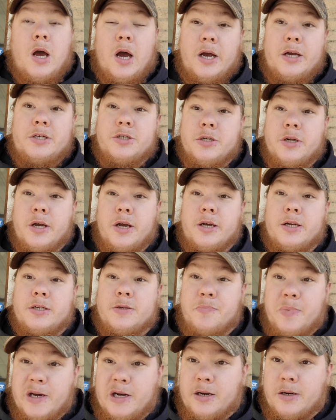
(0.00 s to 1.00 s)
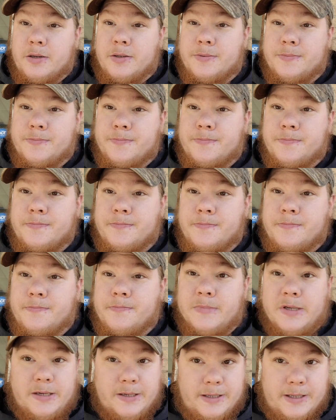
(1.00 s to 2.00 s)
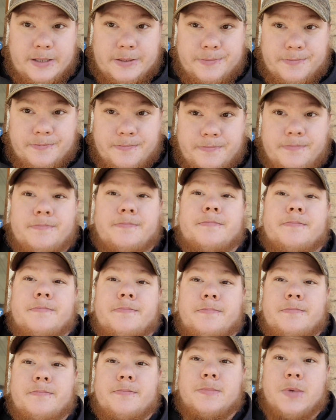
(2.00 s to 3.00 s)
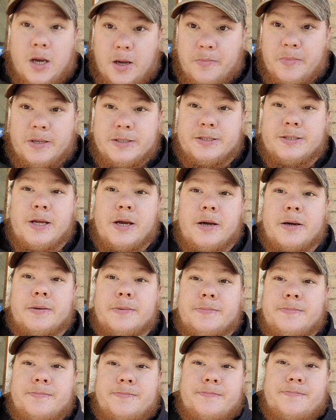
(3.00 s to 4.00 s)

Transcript: I should have had a spare. I didn't. I messed up.